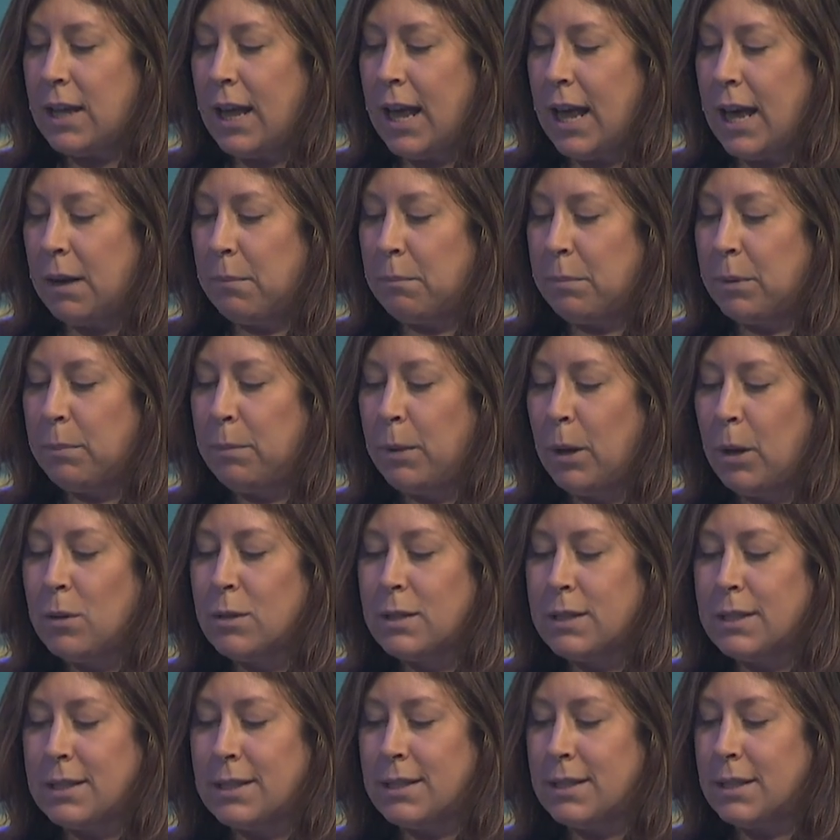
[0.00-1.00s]
and
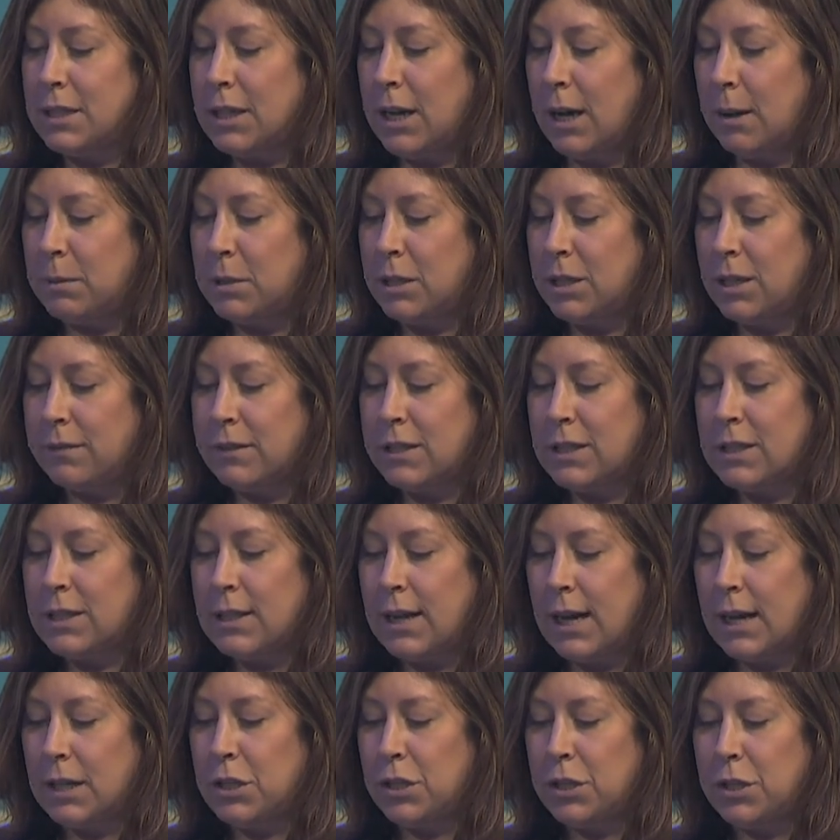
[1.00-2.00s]
proposed this adoption of a
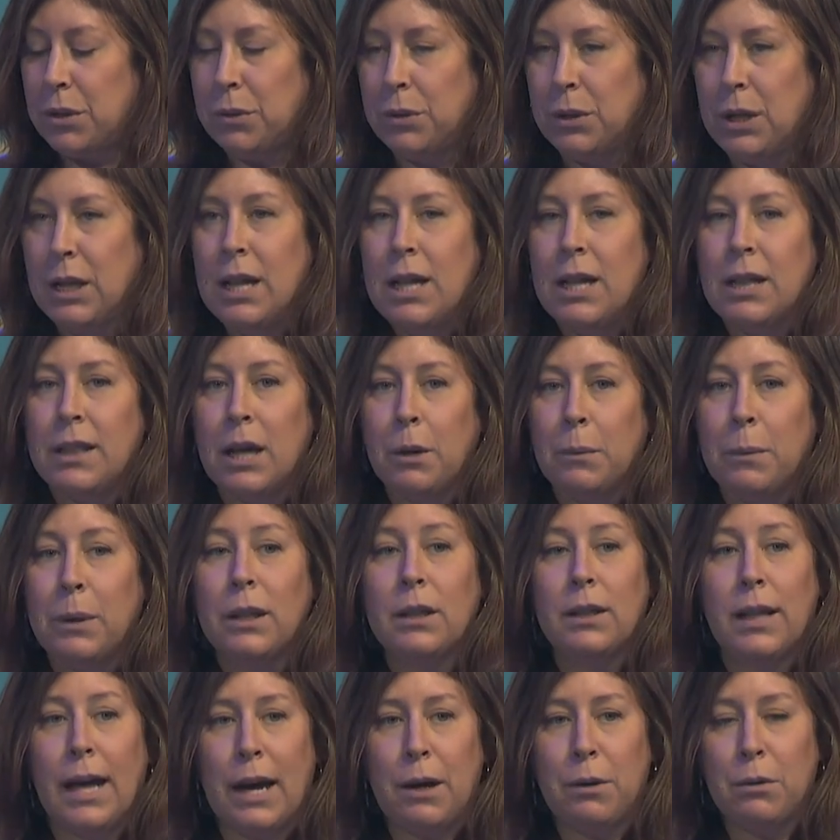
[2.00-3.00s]
statute that would
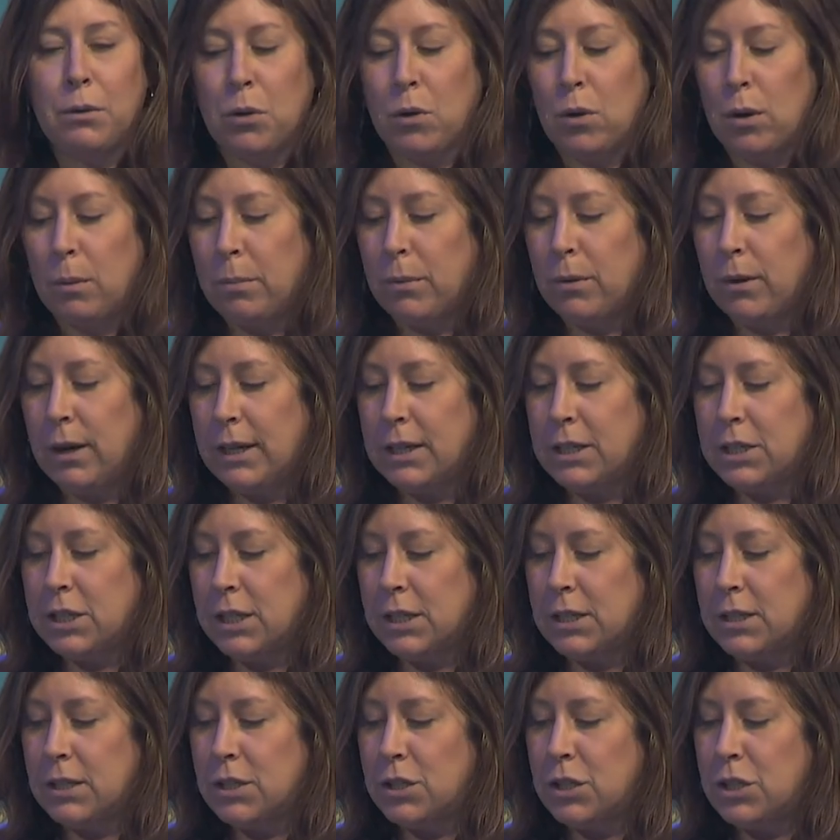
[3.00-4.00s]
allow
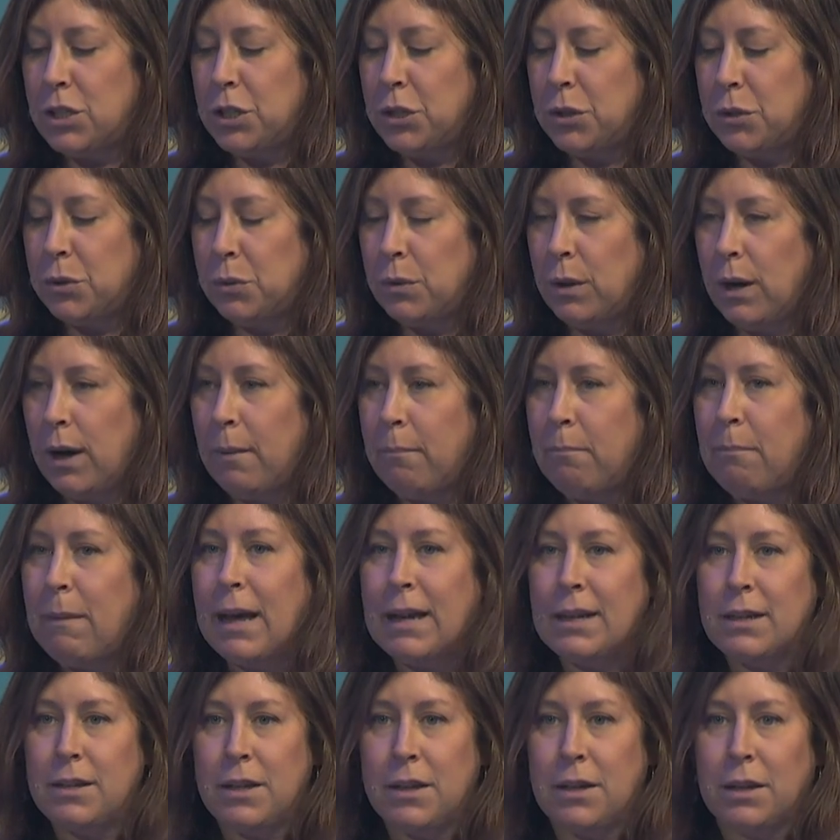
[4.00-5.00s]
corporations to
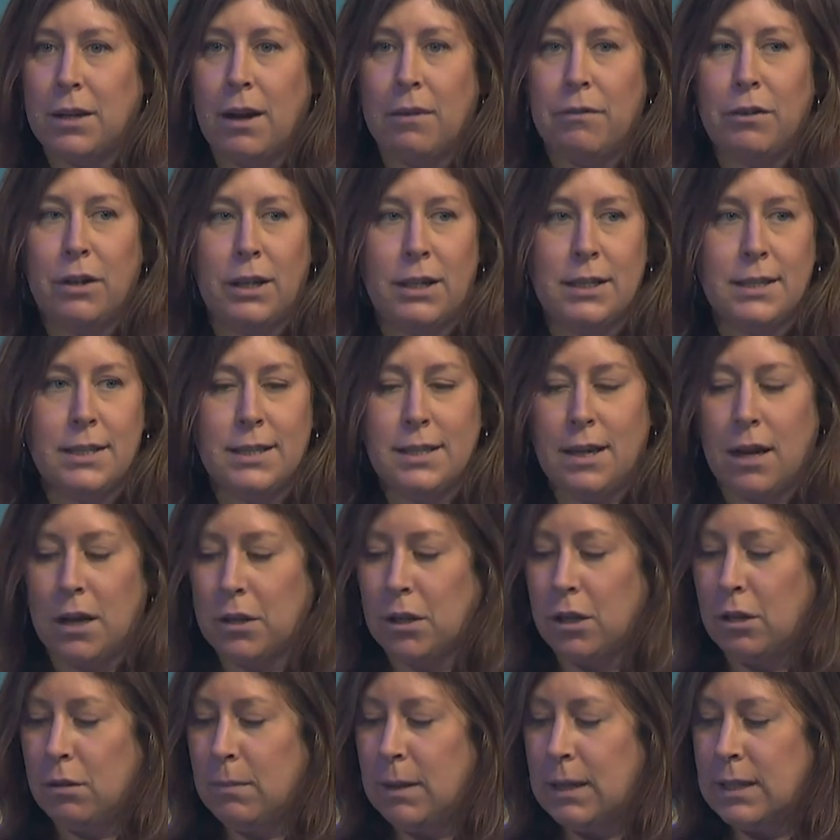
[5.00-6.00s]
amend their governance
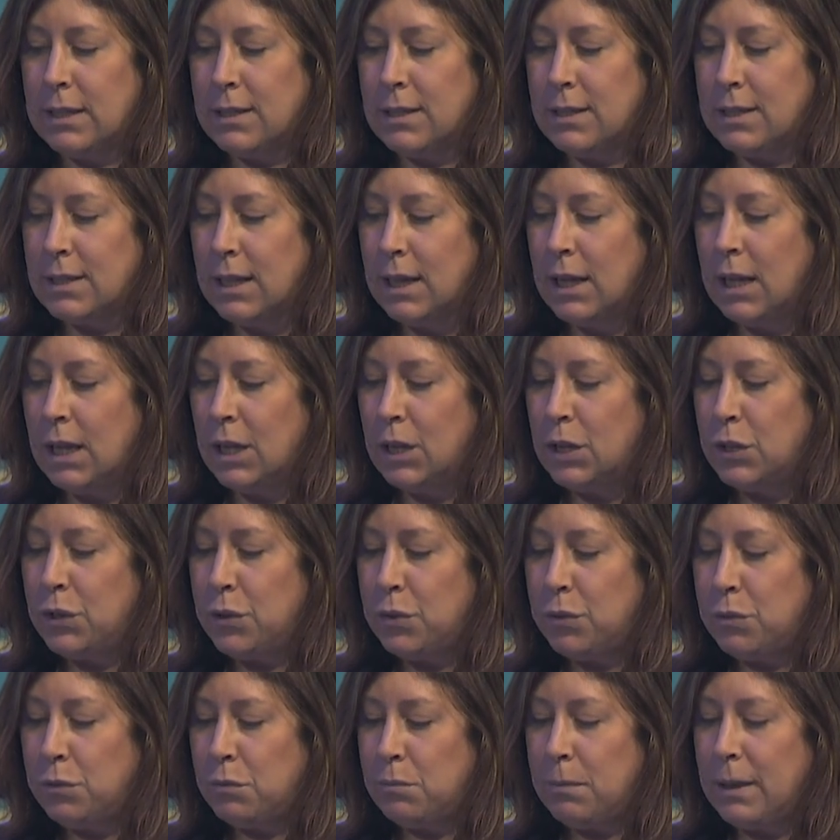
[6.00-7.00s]
documents
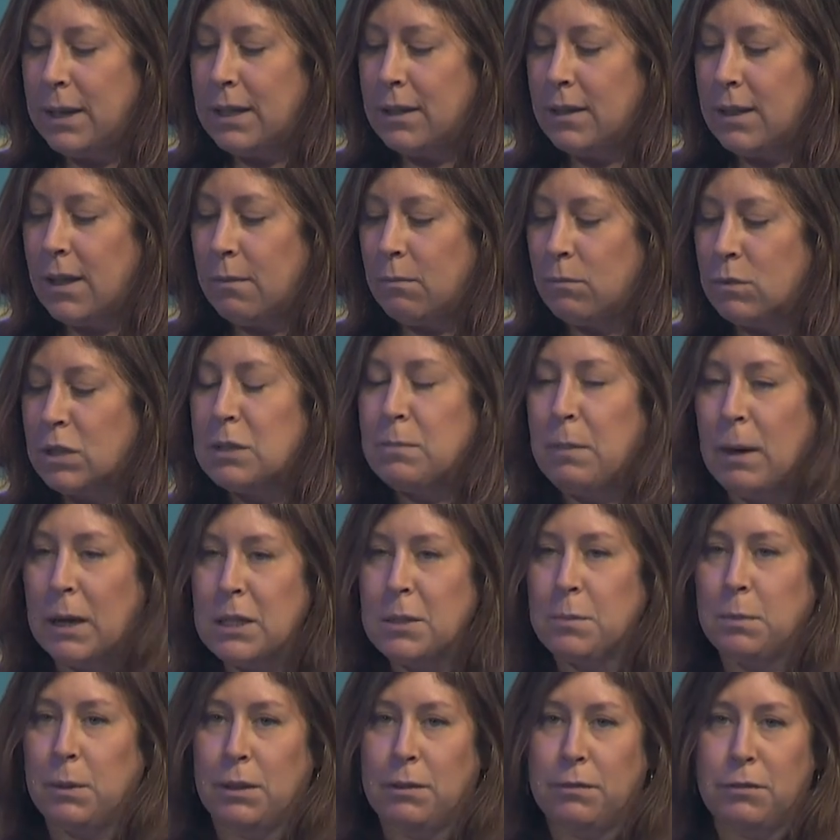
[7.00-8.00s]
to make them
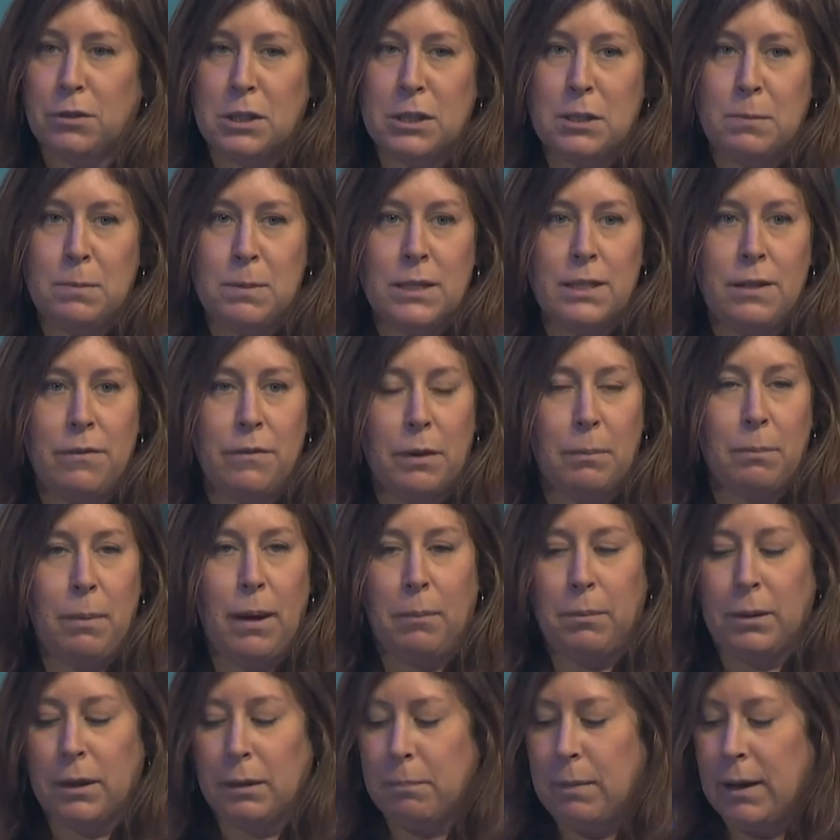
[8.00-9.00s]
responsible for a specific
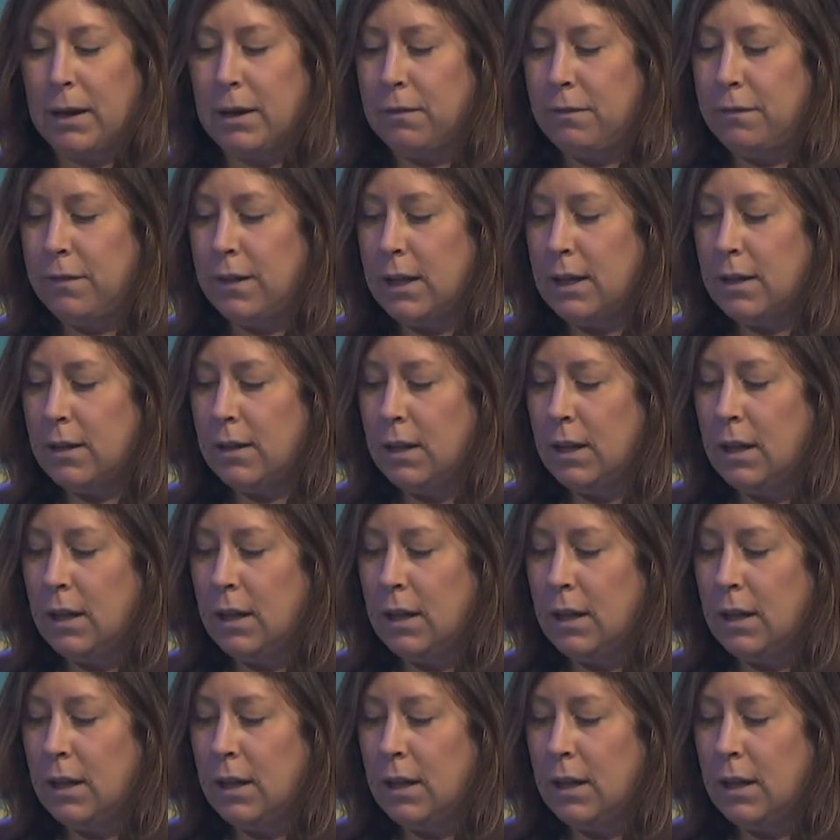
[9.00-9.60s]
public benefit,